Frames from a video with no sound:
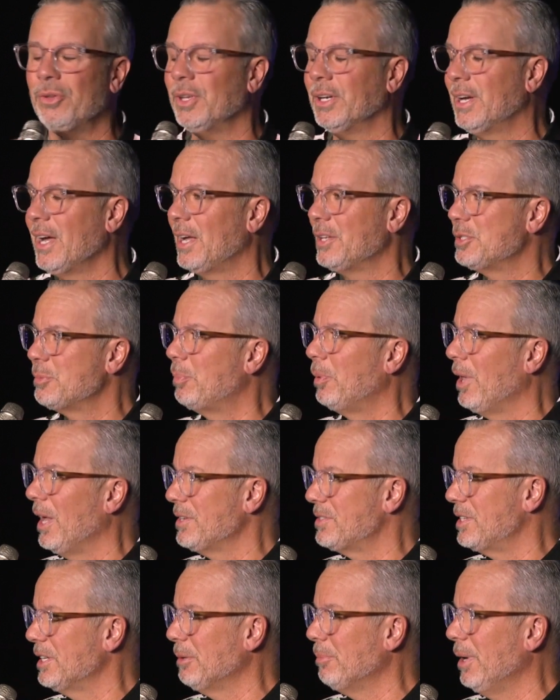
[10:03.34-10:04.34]
I know that God's
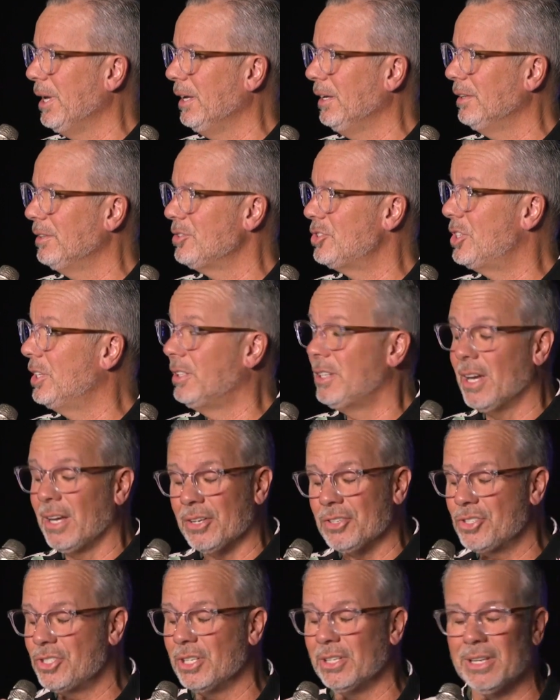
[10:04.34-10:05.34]
blessing me. And she
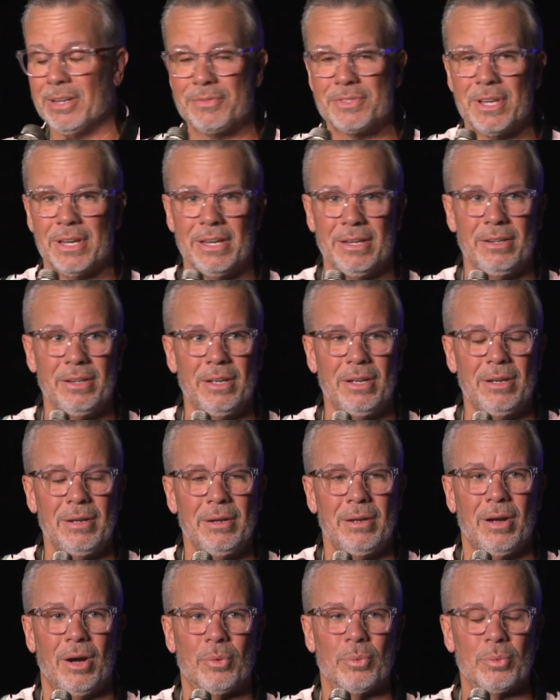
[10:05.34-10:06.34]
does. She lives a,
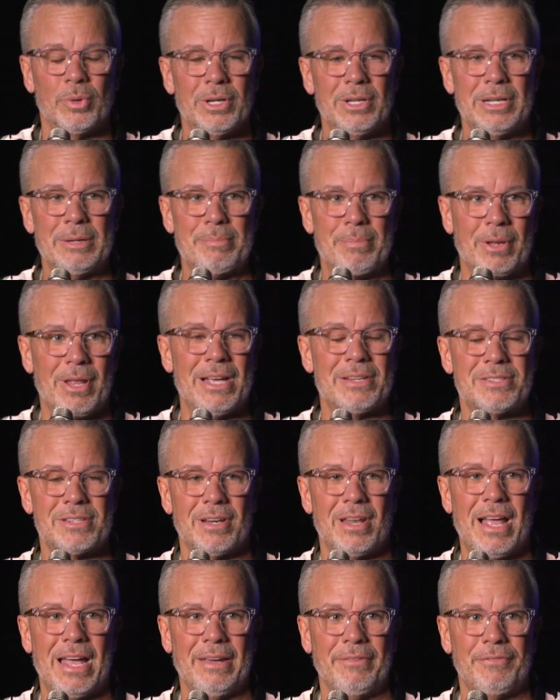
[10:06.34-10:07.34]
a really
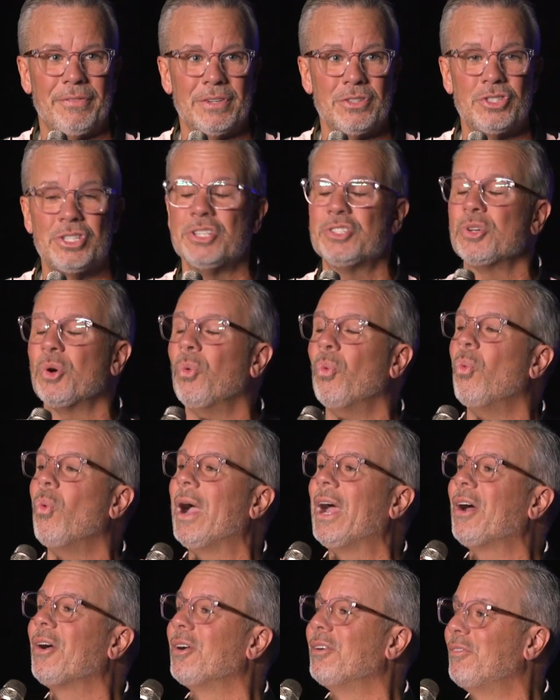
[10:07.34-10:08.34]
blessed life, and she's
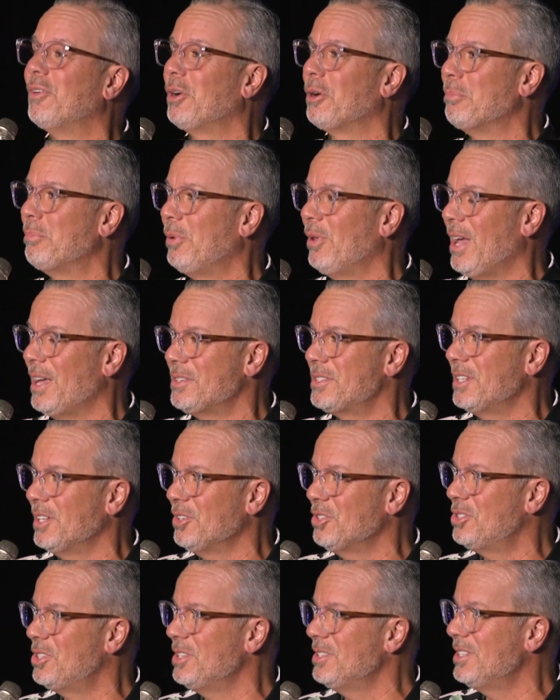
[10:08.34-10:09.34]
aware of her
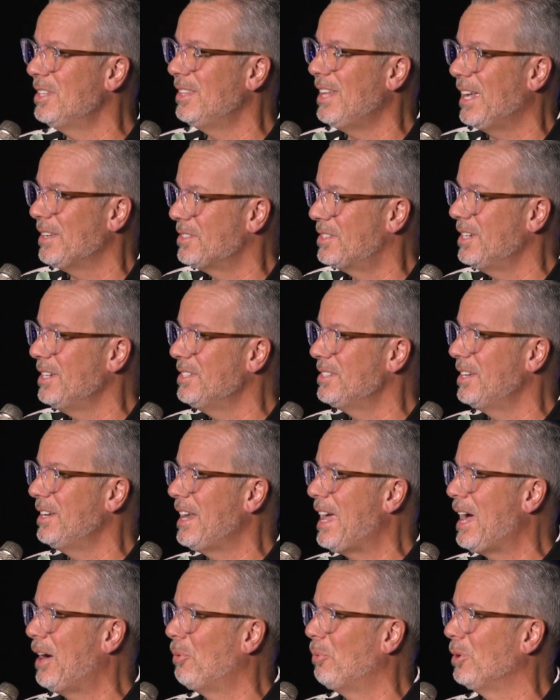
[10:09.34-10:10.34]
blessing. She's in that
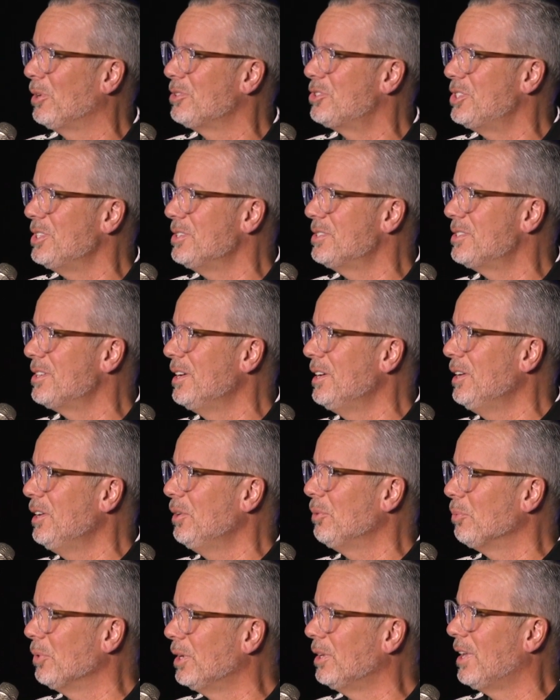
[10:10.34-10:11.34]
season now where she's
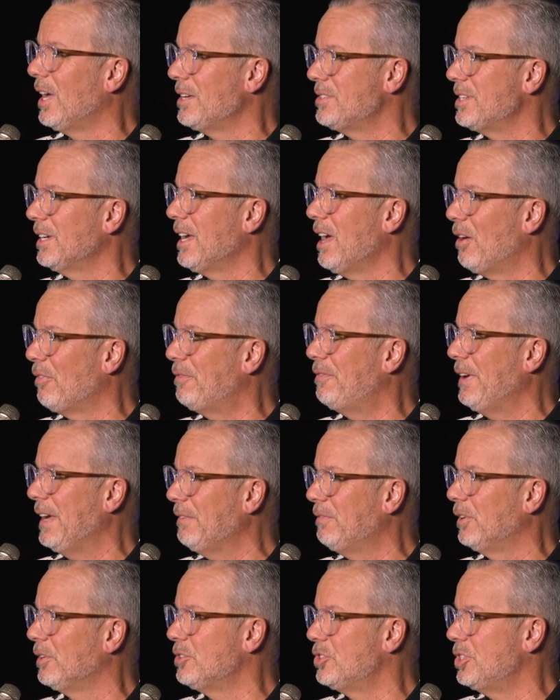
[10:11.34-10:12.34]
realizing how
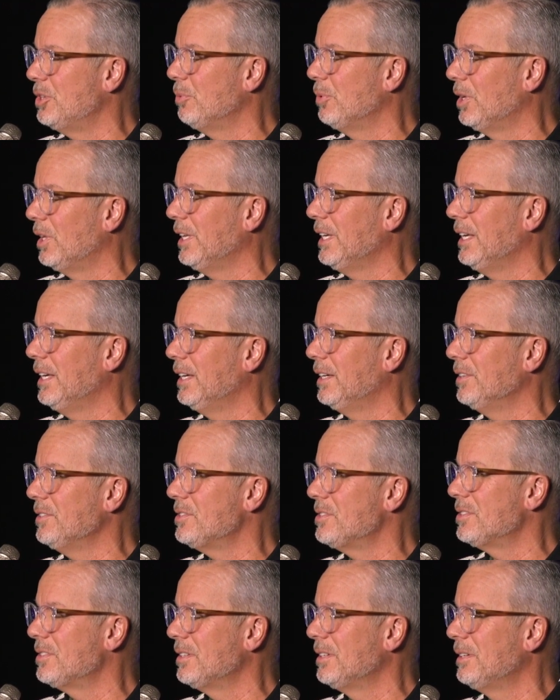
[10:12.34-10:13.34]
favored she really
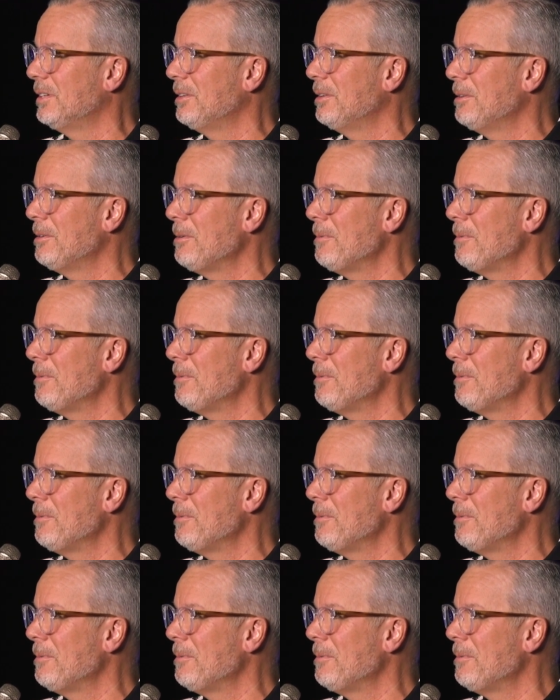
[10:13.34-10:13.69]
is.